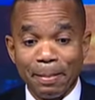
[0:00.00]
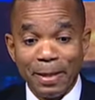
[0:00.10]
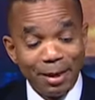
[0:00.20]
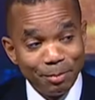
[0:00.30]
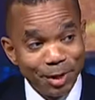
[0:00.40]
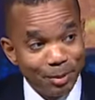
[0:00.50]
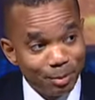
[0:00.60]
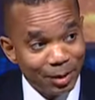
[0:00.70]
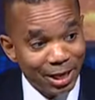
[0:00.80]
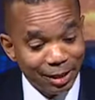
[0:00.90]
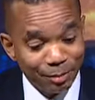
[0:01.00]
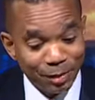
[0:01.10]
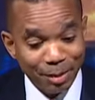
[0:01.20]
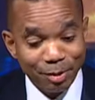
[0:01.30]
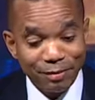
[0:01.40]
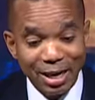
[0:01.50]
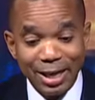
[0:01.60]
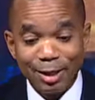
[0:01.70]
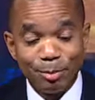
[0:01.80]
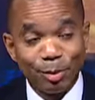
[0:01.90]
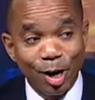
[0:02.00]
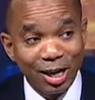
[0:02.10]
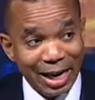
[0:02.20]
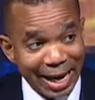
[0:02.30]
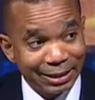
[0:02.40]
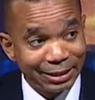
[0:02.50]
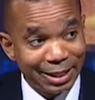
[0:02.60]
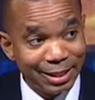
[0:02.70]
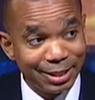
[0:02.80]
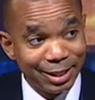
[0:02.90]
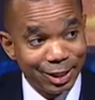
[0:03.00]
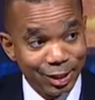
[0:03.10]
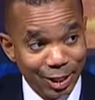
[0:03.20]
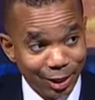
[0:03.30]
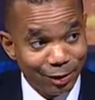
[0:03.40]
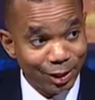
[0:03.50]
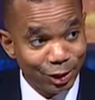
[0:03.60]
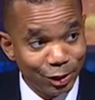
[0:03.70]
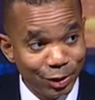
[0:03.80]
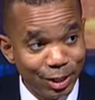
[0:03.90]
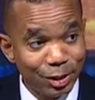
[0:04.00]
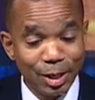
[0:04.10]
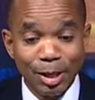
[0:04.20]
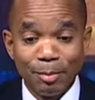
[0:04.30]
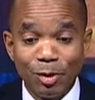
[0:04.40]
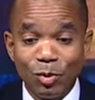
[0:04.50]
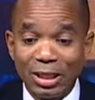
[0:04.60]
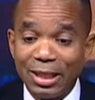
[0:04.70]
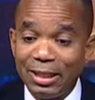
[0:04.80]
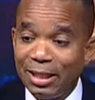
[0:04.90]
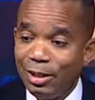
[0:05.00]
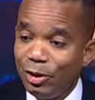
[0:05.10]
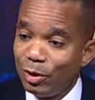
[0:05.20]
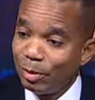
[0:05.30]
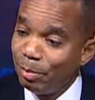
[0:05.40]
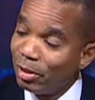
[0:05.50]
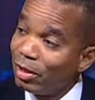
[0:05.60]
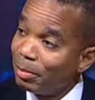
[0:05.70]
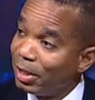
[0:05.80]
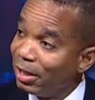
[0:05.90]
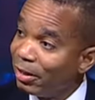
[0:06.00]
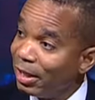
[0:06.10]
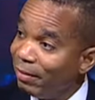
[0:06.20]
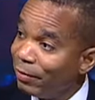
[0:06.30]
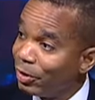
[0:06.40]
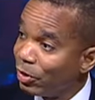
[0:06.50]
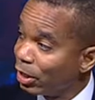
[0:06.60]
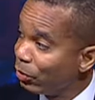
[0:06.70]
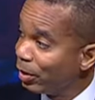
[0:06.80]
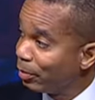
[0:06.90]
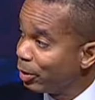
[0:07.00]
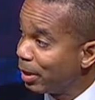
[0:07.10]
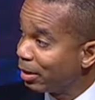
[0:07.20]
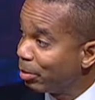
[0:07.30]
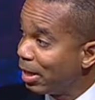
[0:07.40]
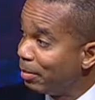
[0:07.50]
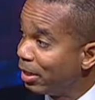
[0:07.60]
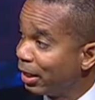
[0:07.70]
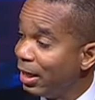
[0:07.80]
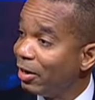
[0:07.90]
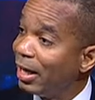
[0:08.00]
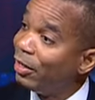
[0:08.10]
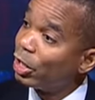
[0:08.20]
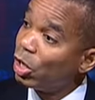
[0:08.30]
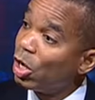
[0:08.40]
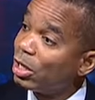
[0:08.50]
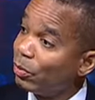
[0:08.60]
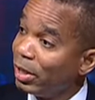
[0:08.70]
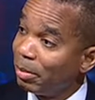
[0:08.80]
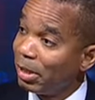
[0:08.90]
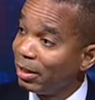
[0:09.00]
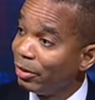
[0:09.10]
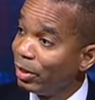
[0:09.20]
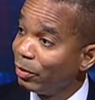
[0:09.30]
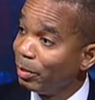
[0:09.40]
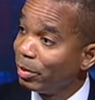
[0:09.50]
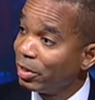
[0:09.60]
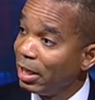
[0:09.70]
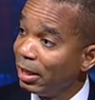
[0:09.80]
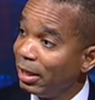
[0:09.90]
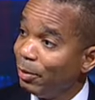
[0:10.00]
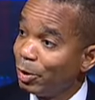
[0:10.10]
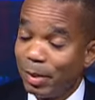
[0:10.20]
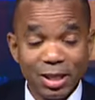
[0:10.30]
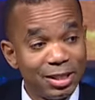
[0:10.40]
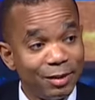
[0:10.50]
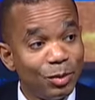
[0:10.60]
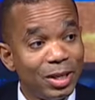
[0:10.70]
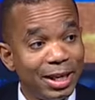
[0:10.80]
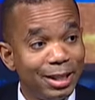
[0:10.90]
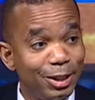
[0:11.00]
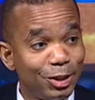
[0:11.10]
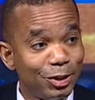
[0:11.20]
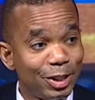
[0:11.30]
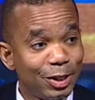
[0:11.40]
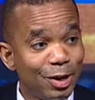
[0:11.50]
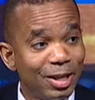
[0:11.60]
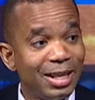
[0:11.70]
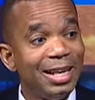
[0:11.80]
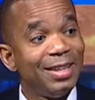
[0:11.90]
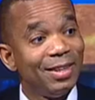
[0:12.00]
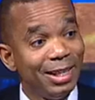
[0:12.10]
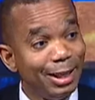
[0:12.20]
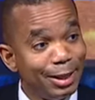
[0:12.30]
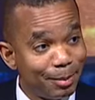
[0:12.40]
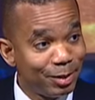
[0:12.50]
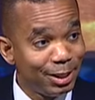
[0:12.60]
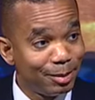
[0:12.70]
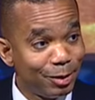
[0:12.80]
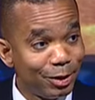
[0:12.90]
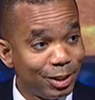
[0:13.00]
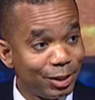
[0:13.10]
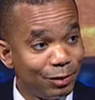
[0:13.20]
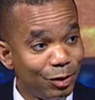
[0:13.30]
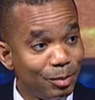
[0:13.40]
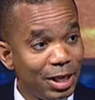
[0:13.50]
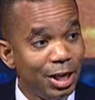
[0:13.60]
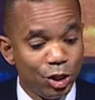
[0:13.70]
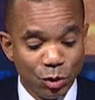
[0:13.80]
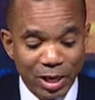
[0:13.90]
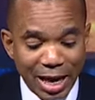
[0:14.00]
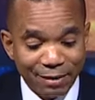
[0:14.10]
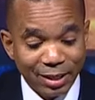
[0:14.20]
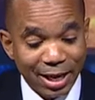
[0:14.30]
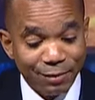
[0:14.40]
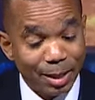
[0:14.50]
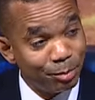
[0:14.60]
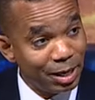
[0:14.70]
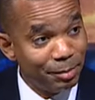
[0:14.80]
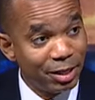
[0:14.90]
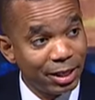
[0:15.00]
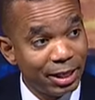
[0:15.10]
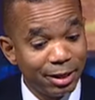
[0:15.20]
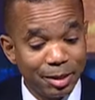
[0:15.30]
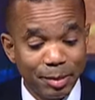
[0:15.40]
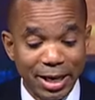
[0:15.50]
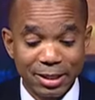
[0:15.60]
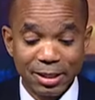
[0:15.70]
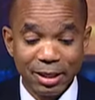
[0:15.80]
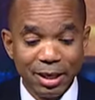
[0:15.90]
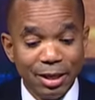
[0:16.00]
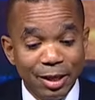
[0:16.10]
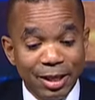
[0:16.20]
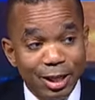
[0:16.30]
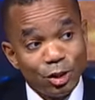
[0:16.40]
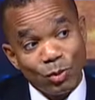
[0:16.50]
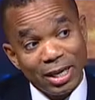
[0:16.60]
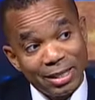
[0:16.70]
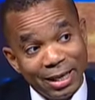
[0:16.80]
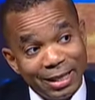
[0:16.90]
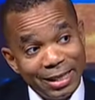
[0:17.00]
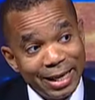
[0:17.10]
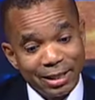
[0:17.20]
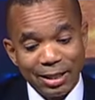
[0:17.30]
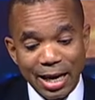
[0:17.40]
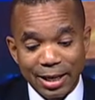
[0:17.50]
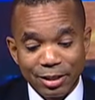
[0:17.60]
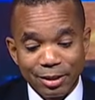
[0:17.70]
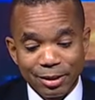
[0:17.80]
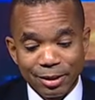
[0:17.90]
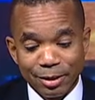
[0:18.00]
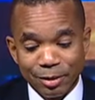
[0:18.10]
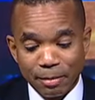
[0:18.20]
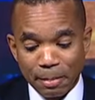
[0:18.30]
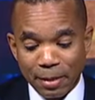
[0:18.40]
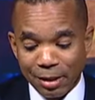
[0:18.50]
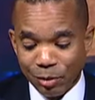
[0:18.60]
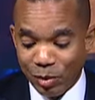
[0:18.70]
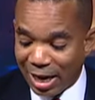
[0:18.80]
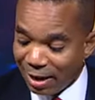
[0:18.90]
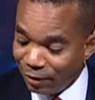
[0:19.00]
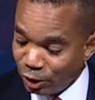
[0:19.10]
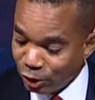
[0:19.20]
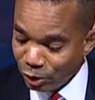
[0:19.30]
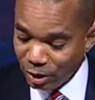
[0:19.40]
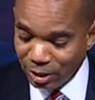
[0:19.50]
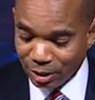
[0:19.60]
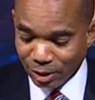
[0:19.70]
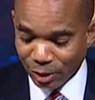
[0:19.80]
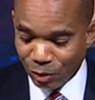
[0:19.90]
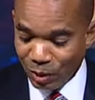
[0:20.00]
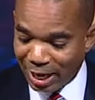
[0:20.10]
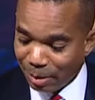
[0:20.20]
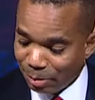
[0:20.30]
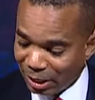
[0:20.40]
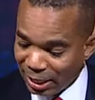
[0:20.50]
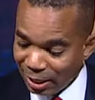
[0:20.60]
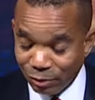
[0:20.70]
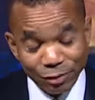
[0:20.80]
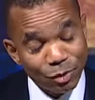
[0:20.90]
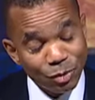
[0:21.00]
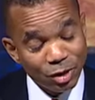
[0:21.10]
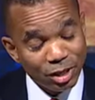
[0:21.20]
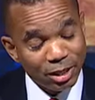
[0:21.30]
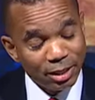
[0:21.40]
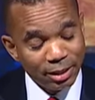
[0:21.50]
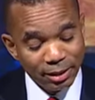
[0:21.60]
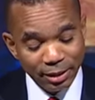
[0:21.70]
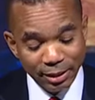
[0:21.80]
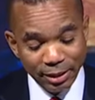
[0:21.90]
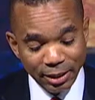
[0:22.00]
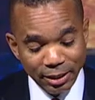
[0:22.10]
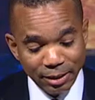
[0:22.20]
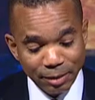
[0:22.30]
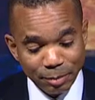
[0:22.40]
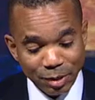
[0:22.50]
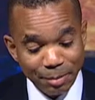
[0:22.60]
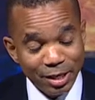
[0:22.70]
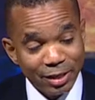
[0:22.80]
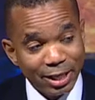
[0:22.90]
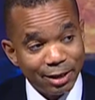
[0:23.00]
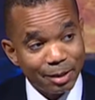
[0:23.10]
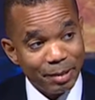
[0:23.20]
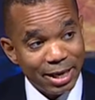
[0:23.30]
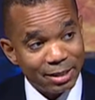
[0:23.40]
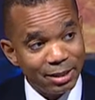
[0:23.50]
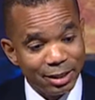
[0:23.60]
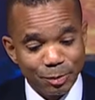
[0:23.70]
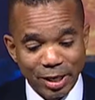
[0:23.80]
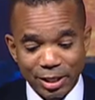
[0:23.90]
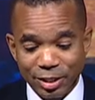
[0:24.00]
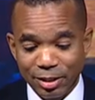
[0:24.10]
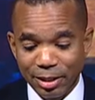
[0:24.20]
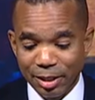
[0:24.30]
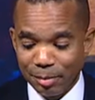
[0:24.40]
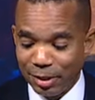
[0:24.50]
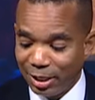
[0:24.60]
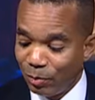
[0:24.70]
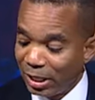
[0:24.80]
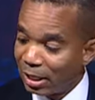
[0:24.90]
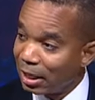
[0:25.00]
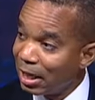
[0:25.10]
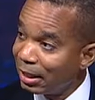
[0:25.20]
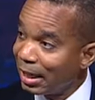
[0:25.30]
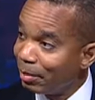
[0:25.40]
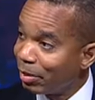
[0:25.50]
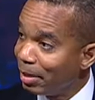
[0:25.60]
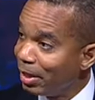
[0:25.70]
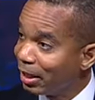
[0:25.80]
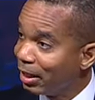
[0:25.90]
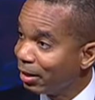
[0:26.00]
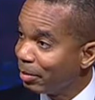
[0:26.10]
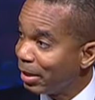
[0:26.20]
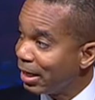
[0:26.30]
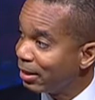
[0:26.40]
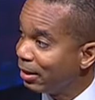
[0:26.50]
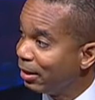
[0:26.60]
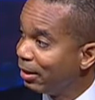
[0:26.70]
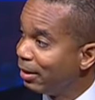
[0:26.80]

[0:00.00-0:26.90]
they provided broad access to health insurance, but what they didn't do is build up their infrastructure with respect to primary care, and their costs went up by 33%. It was because everyone had an insurance card. They ended up in the emergency room. So we have to have that primary care capacity. Here's where I say connect the dots. We have insurance. We had a plan for the primary care capacity expansion, but then we cut that primary care capacity